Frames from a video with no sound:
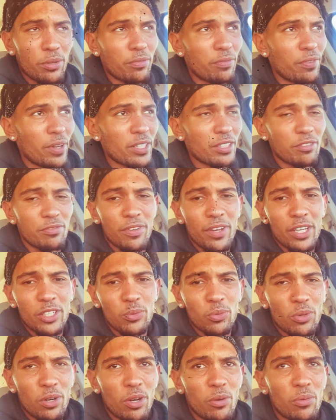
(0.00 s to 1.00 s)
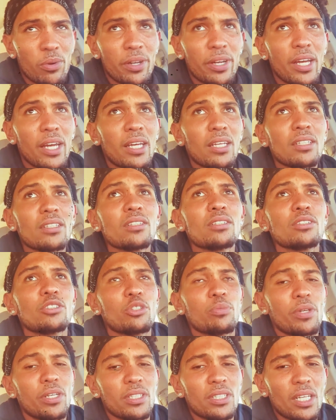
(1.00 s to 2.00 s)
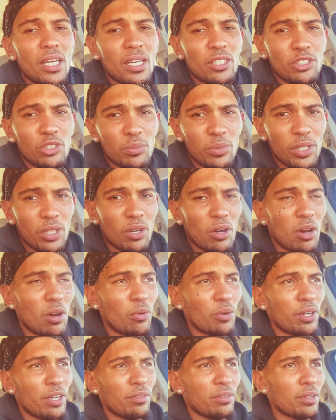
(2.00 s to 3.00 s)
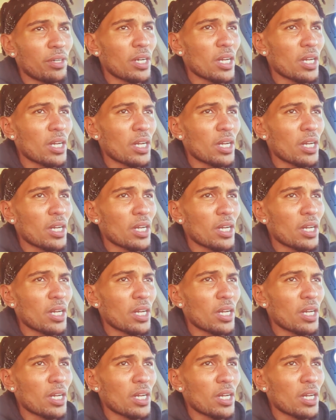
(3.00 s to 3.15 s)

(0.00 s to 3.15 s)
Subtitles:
face to face, one on one, hey, shoot me a text, shoot me a call, whatever.